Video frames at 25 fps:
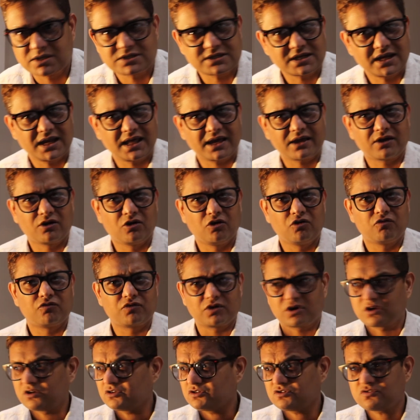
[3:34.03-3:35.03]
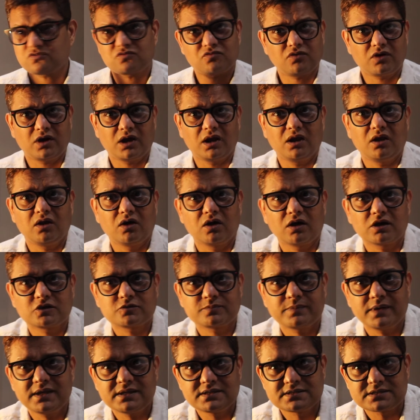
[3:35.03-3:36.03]
Shall I go for it? Because it's quite a lot
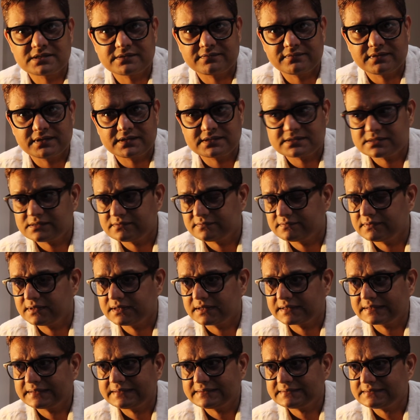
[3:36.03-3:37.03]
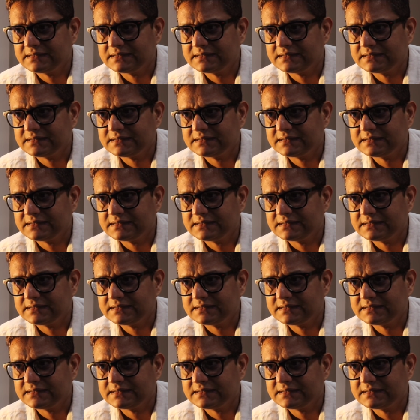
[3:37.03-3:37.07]
expensive and stuff like that.